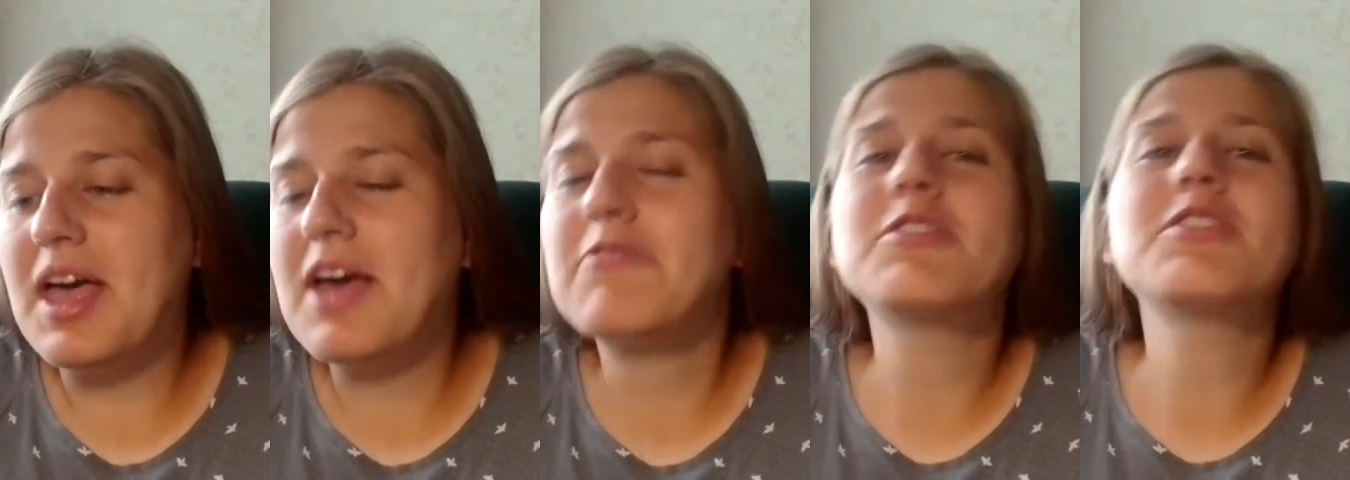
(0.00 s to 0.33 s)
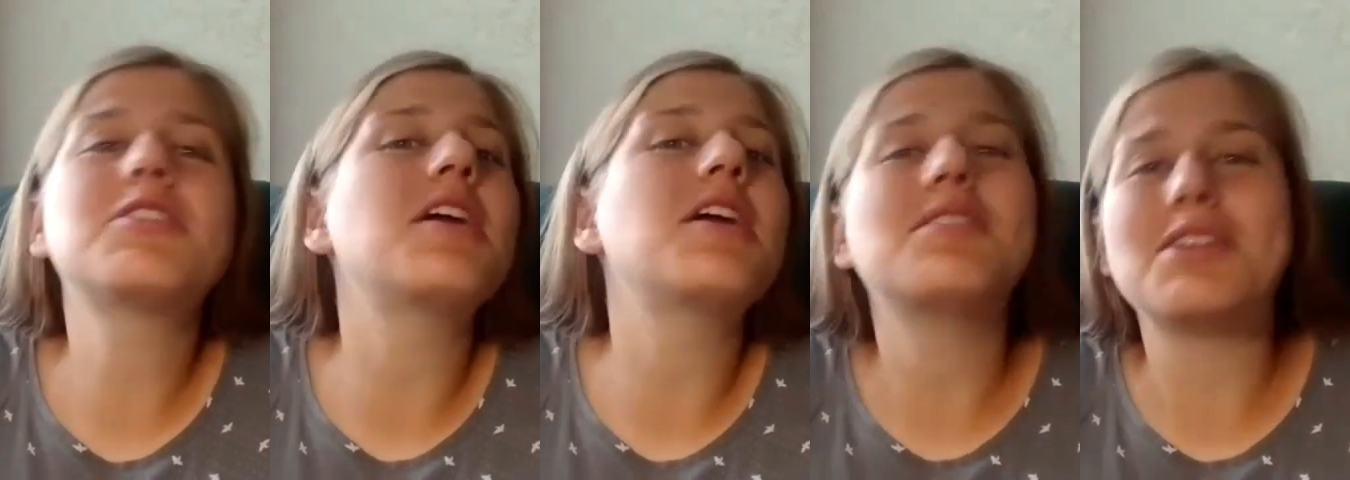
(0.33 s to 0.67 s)

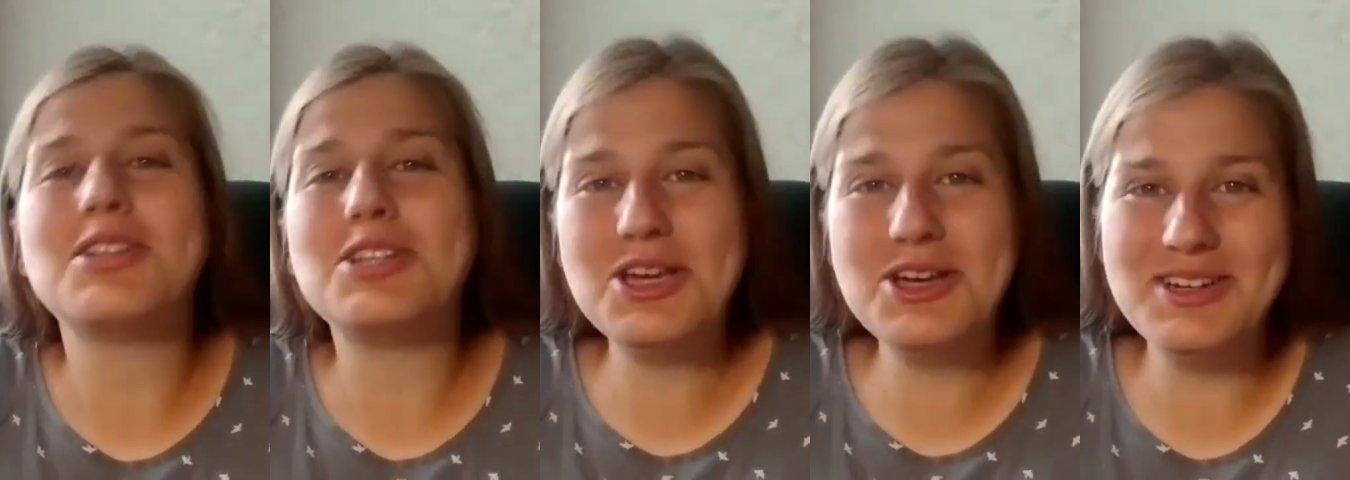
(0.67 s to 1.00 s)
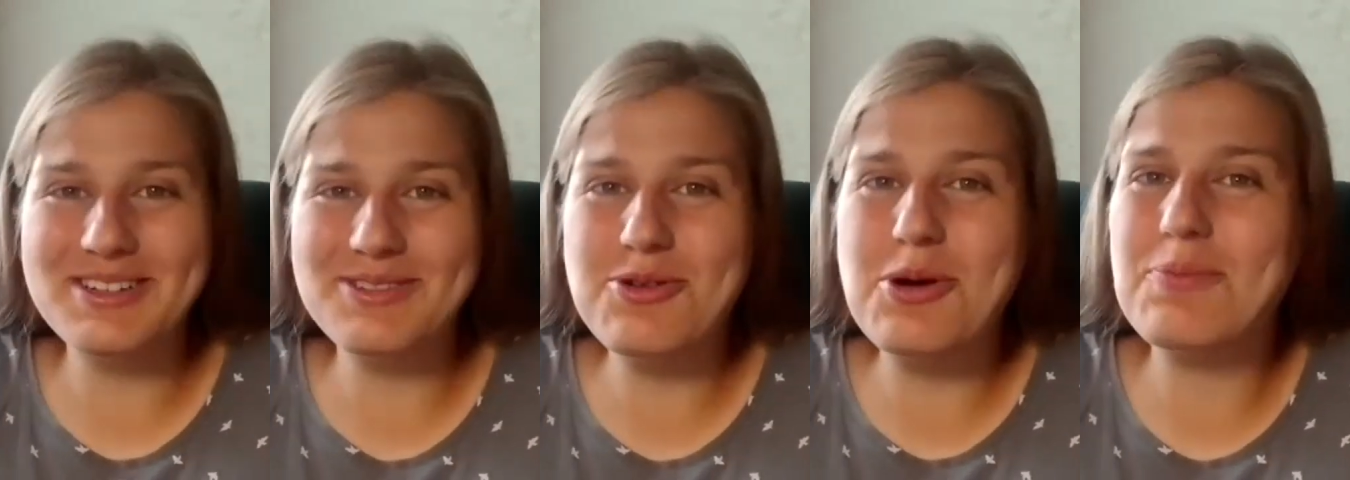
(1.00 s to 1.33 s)
everything that
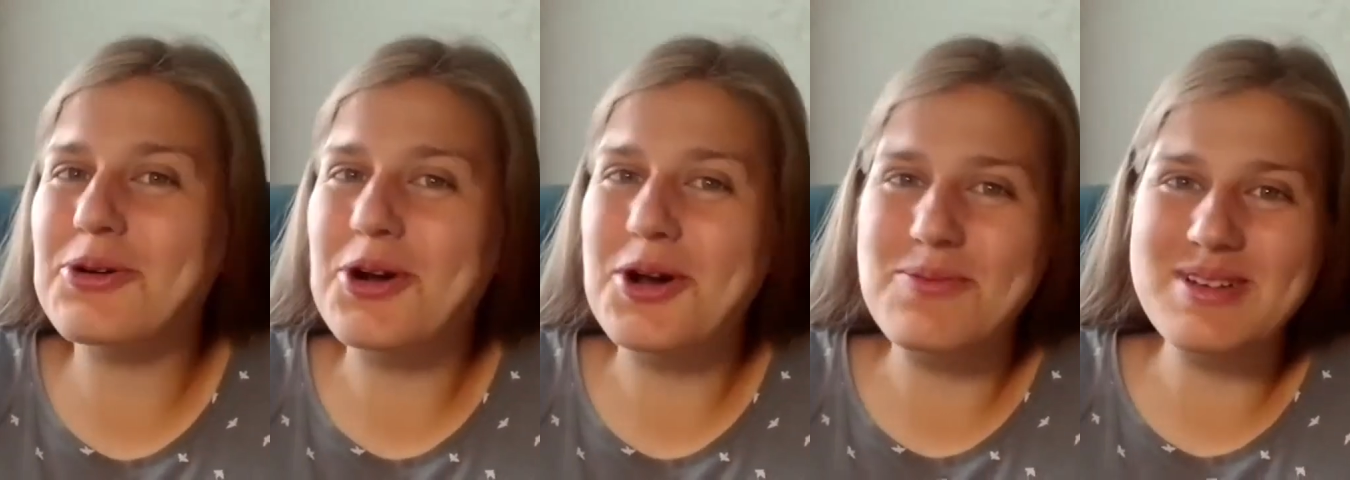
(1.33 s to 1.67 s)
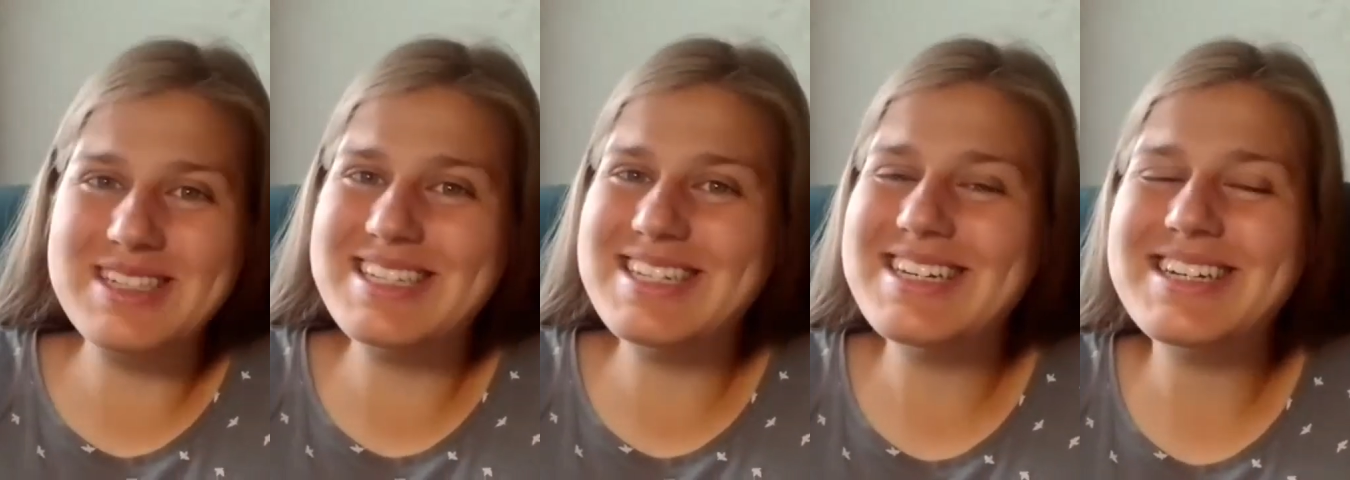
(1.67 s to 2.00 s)
you were
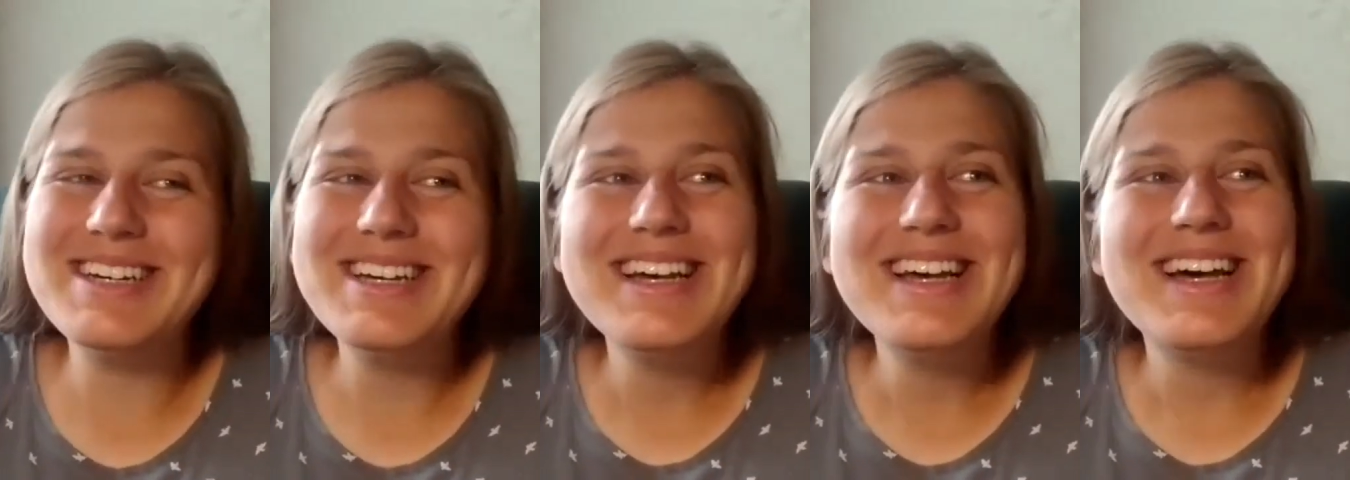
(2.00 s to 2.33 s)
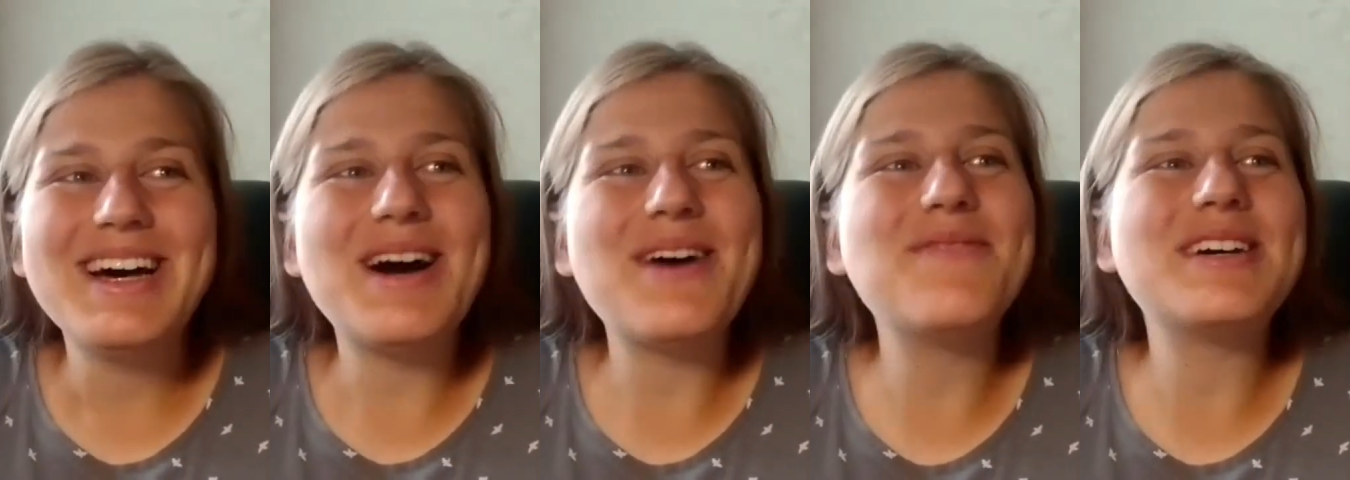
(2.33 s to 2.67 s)
promised,
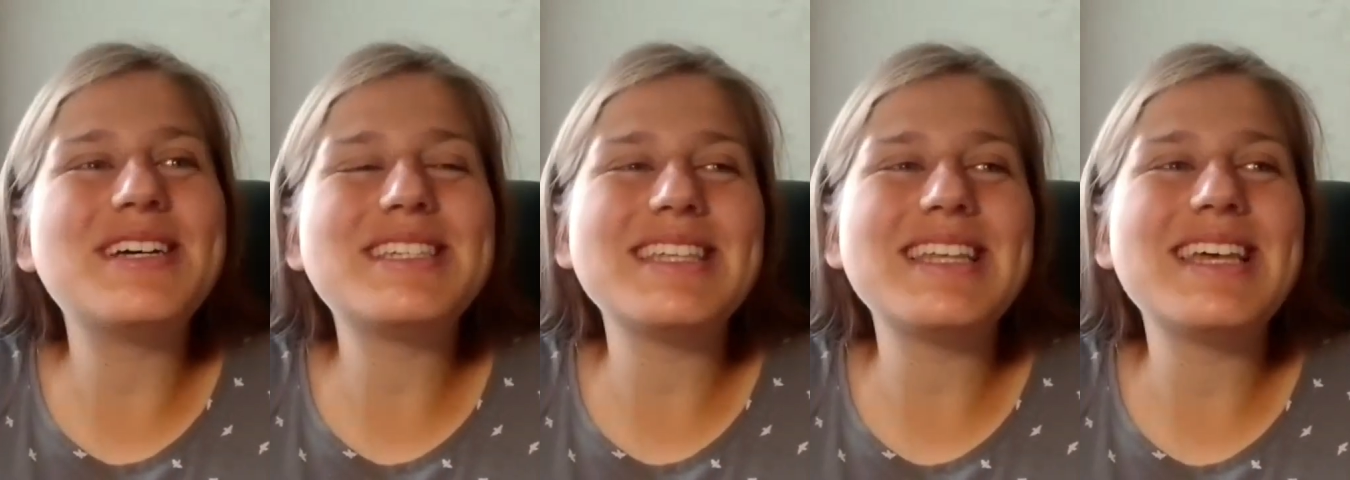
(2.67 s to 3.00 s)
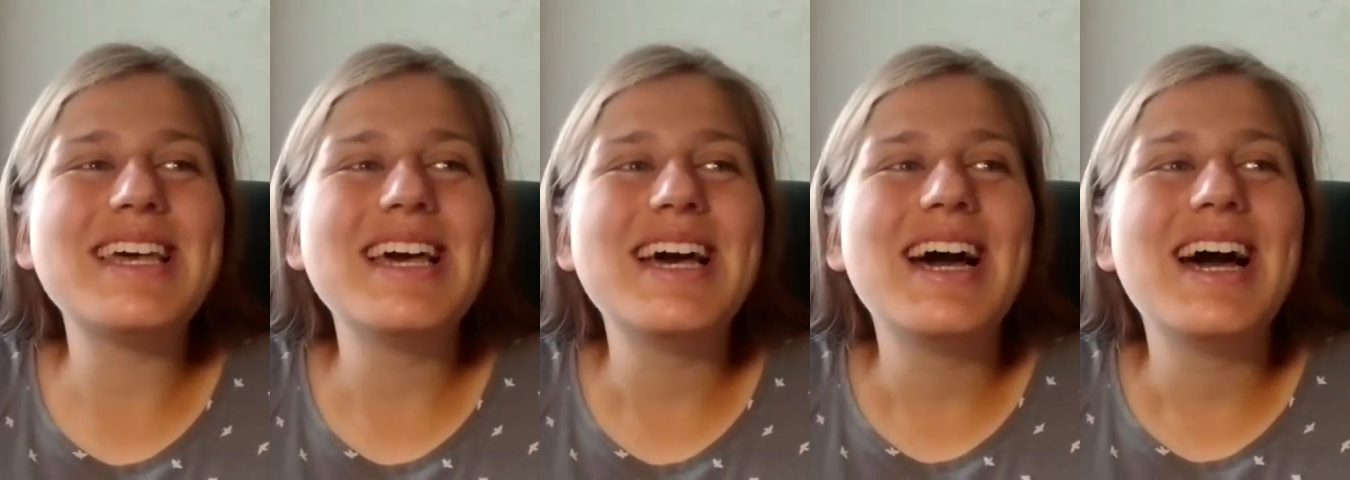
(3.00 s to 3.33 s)

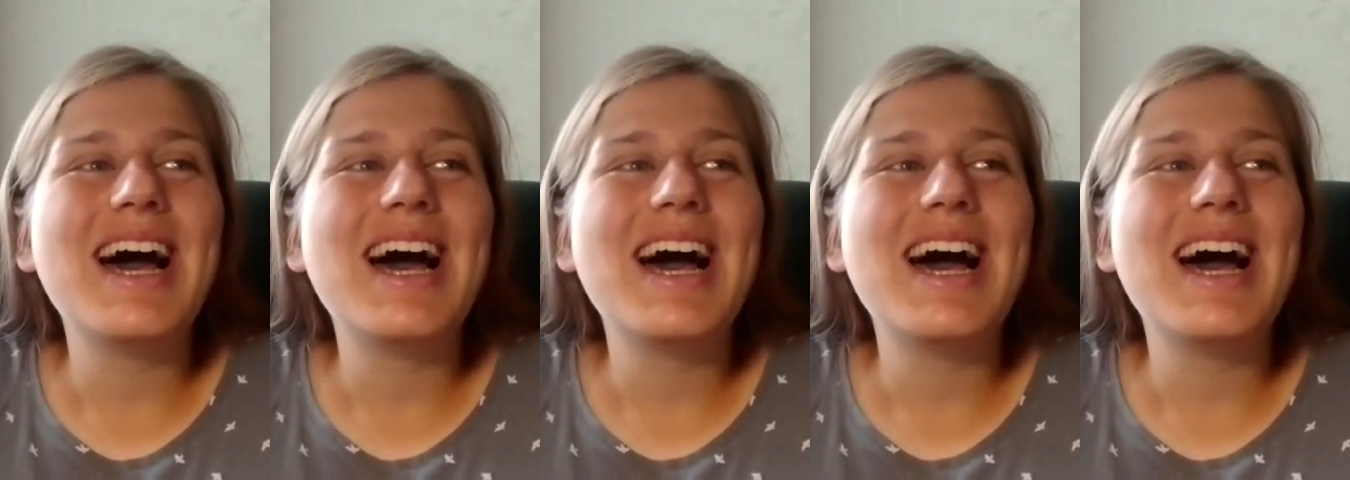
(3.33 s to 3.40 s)
obviously.